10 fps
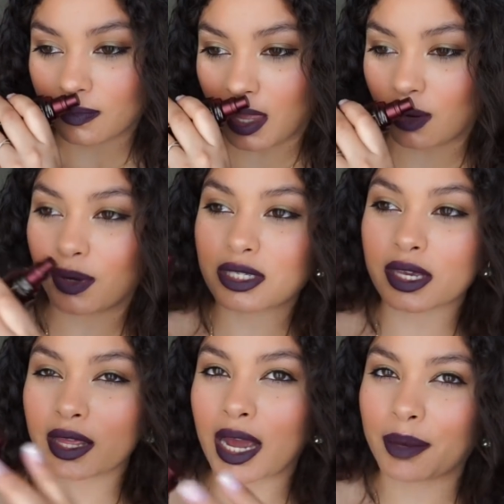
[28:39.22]
i don't want to
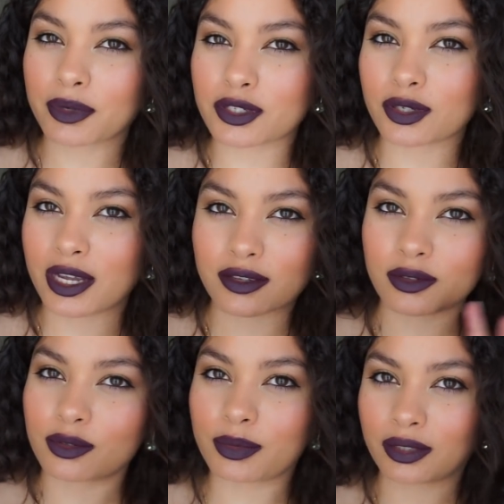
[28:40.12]
say the hype because you guys
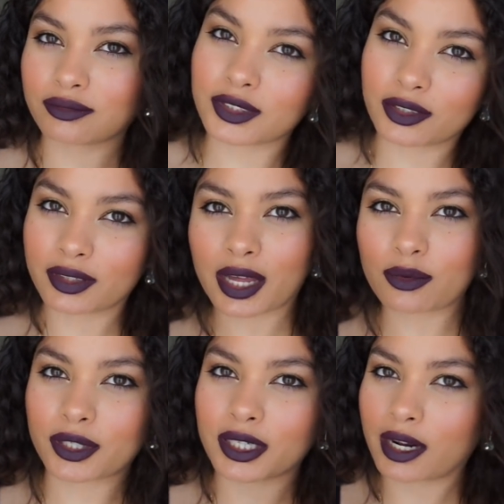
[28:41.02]
know about you know
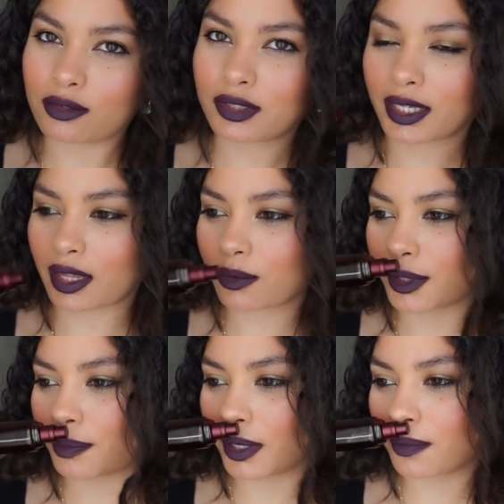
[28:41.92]
that word i don't like that
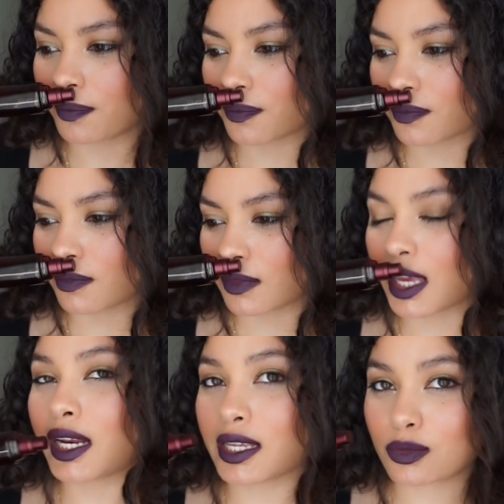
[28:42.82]
word but
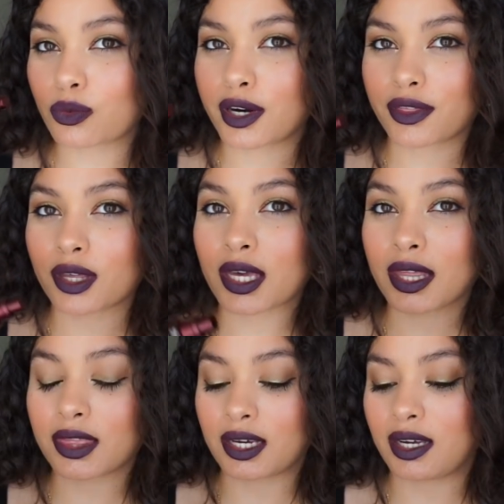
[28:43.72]
it is worth
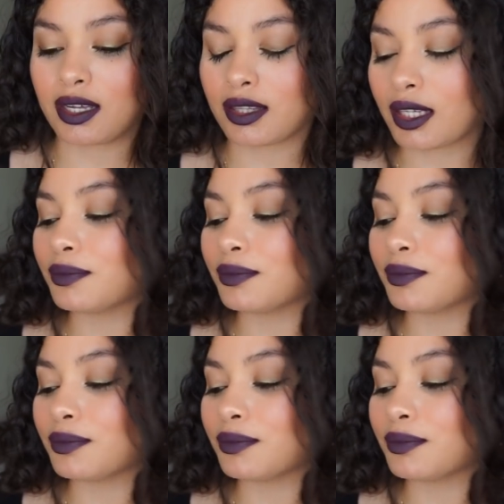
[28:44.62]
the,